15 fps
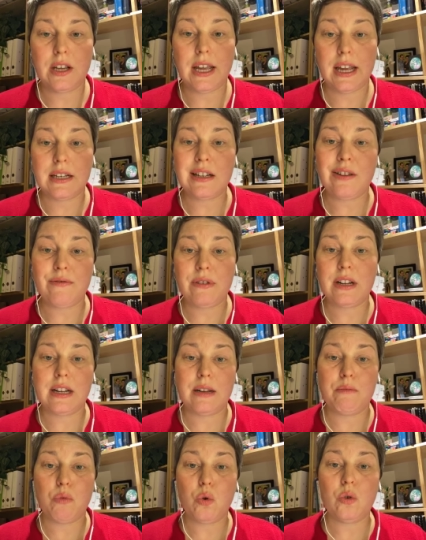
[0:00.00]
end up
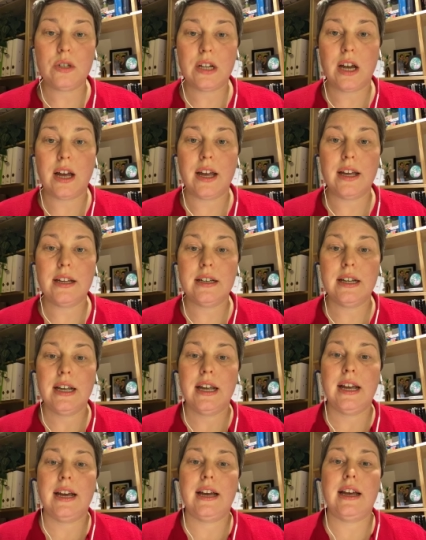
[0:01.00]
feeling more tired
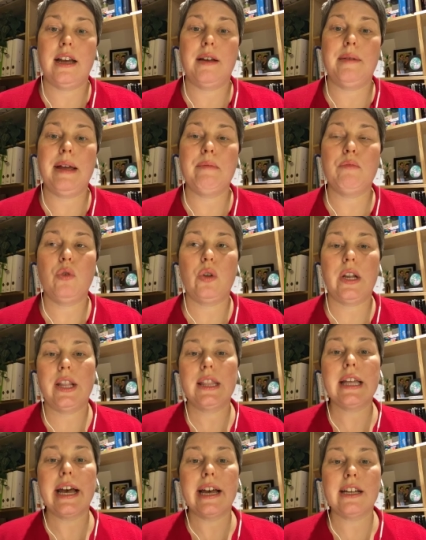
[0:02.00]
uh, and more
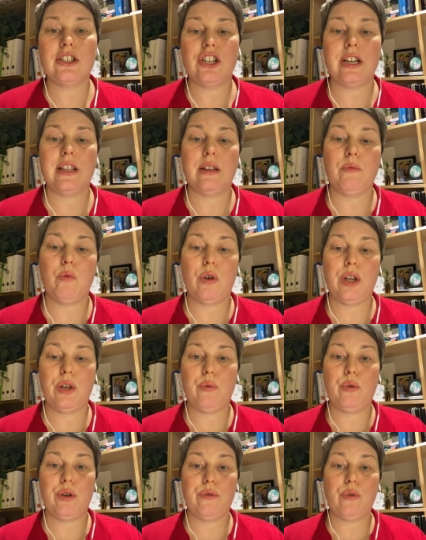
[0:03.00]
lethargic than what you
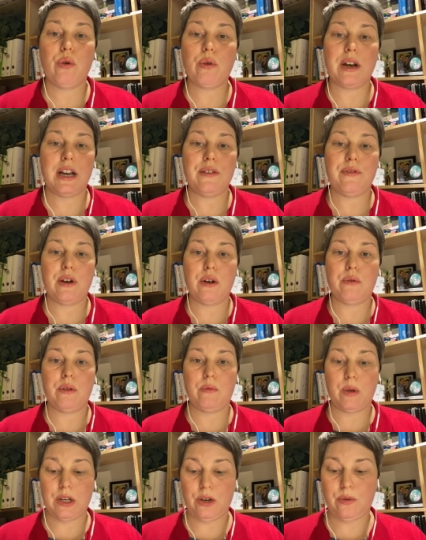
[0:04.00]
would have already felt
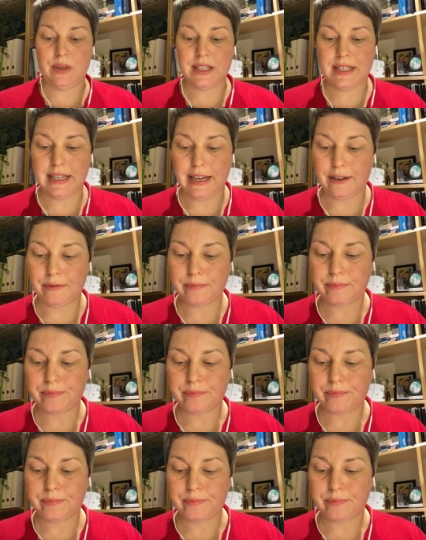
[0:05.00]
when you were sick.